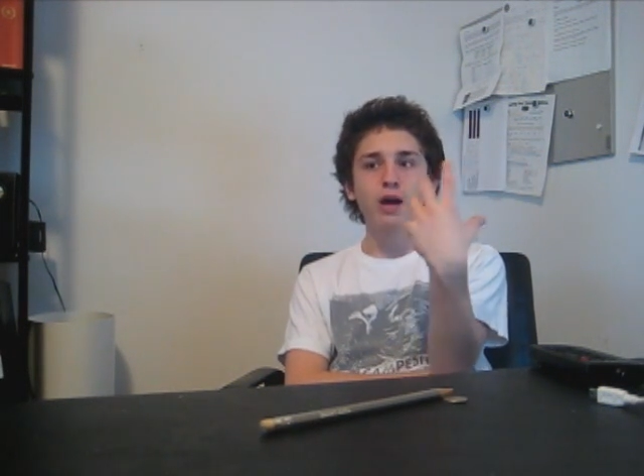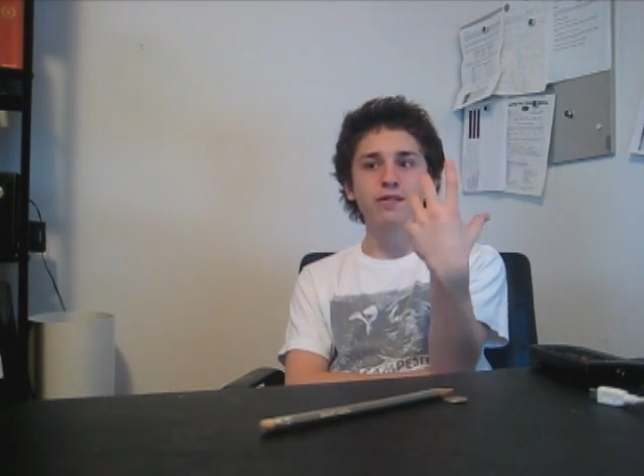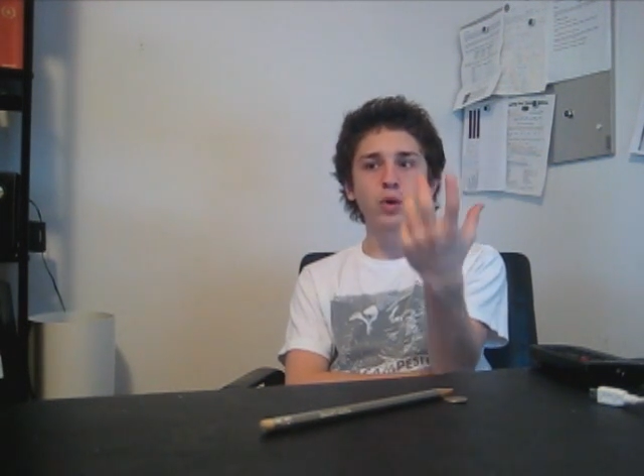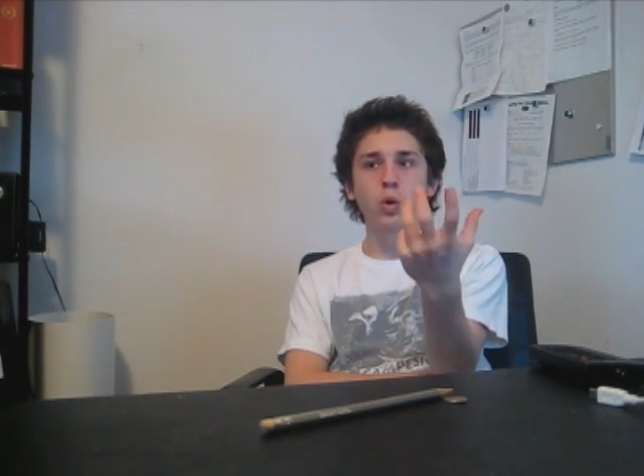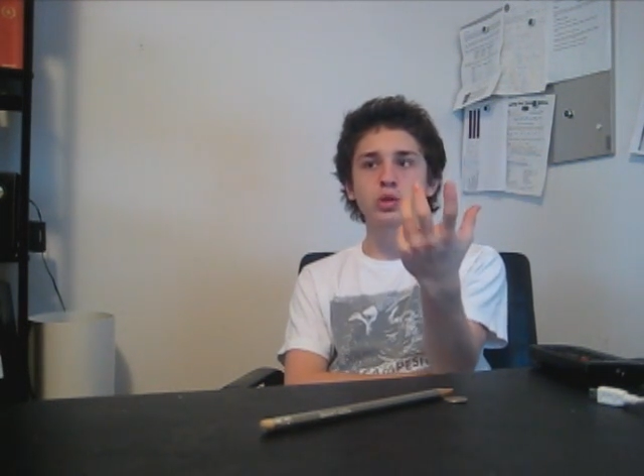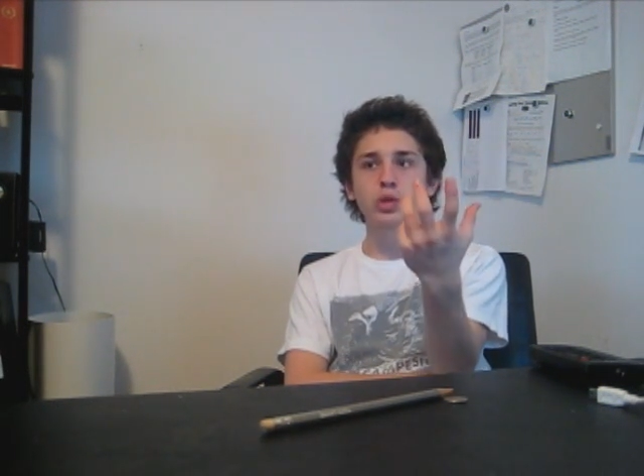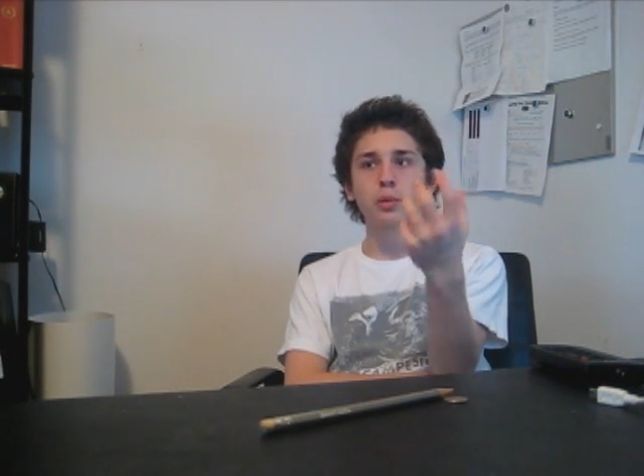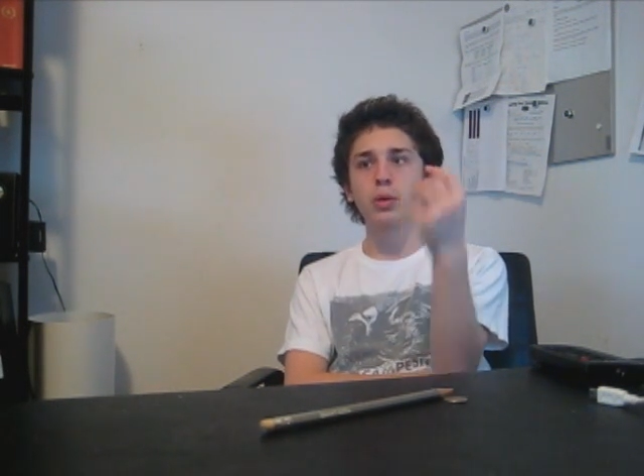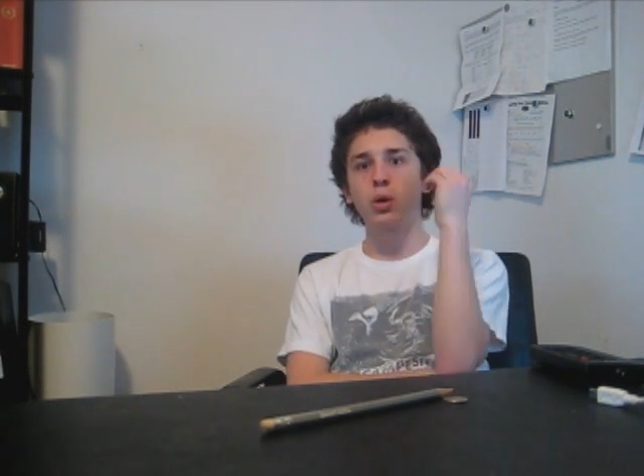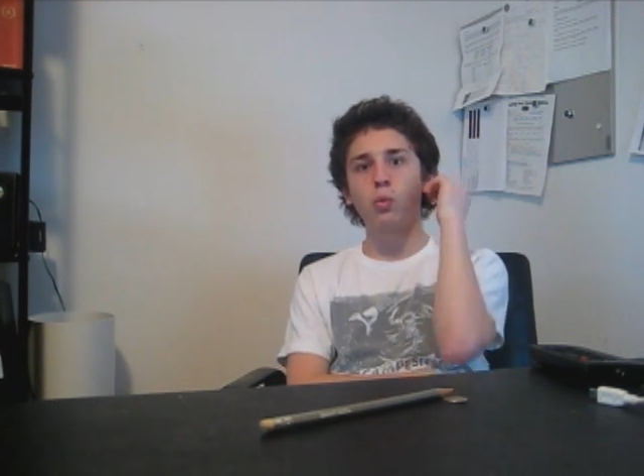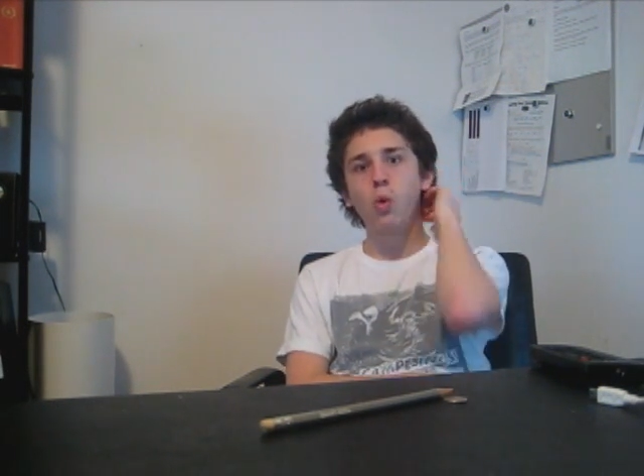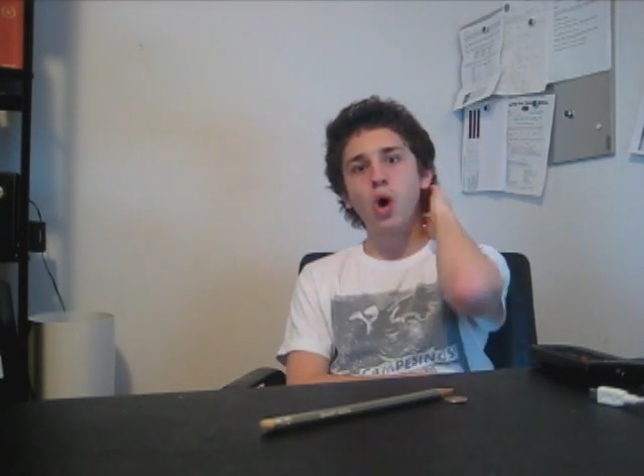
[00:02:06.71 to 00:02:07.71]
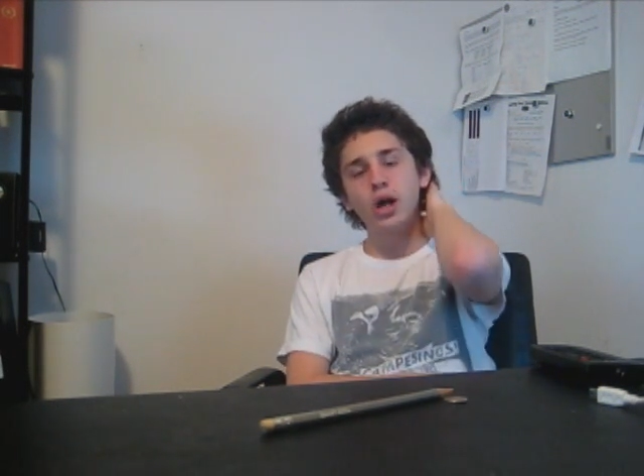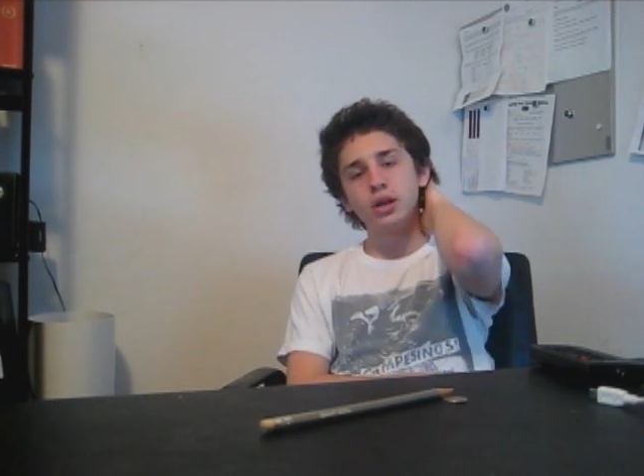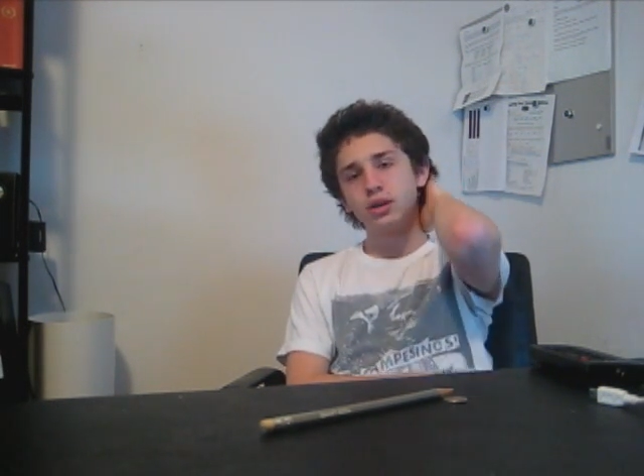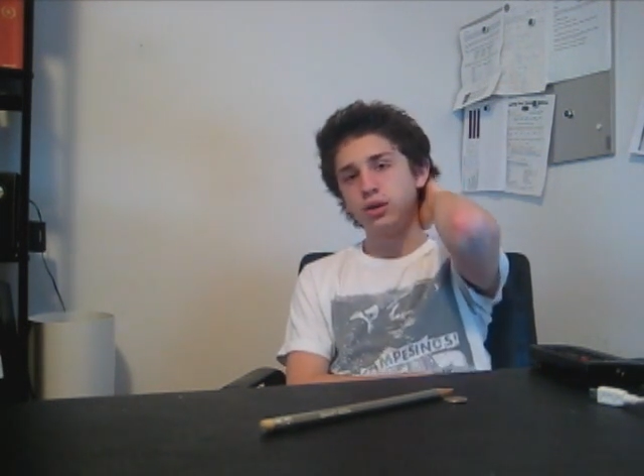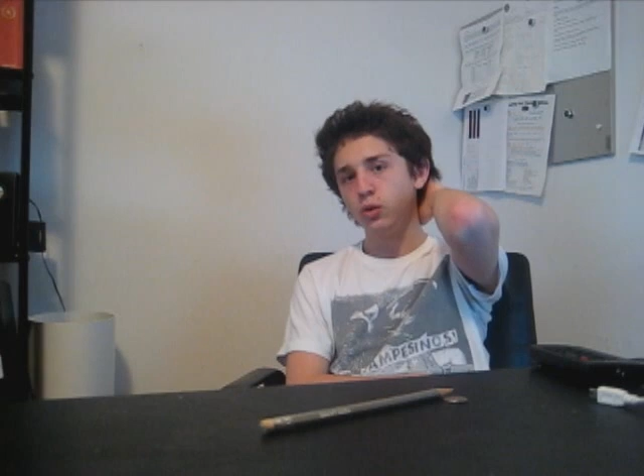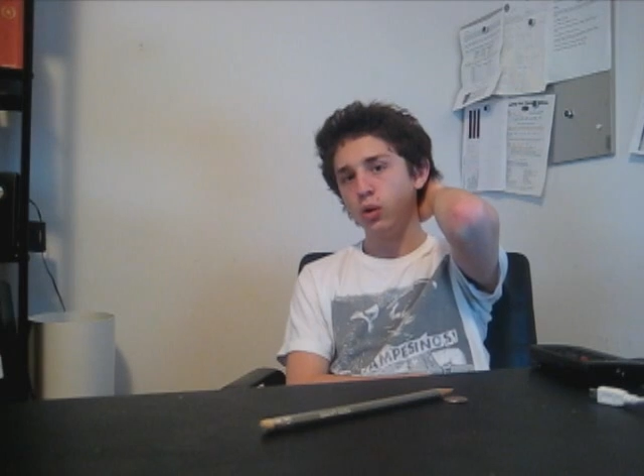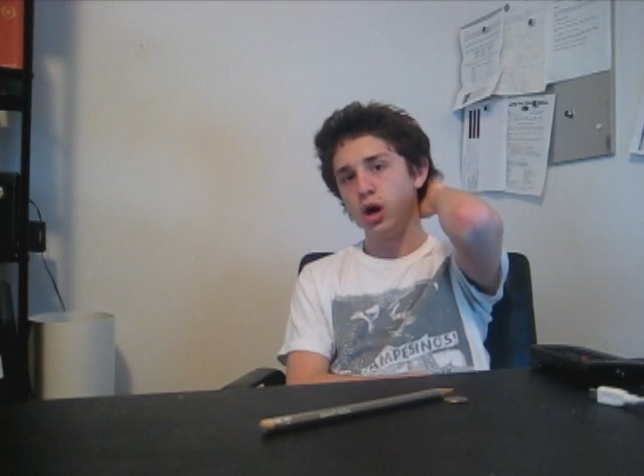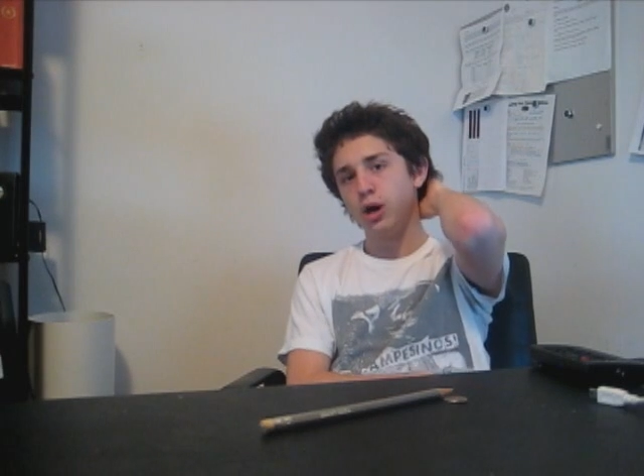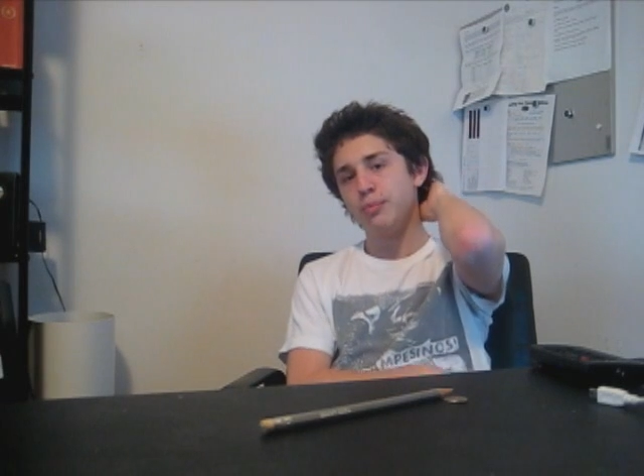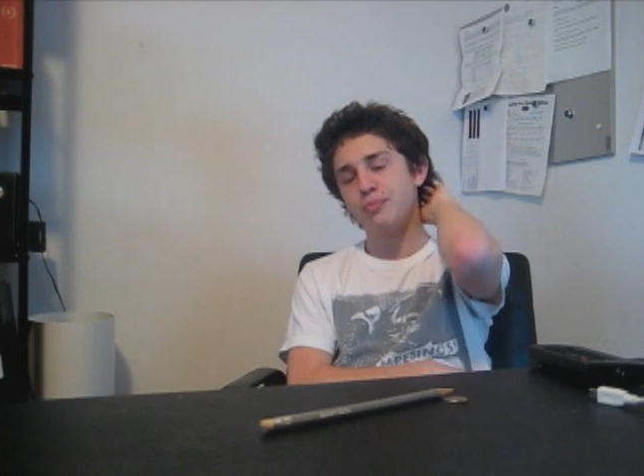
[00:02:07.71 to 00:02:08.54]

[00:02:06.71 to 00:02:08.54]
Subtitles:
of course I'm going to want to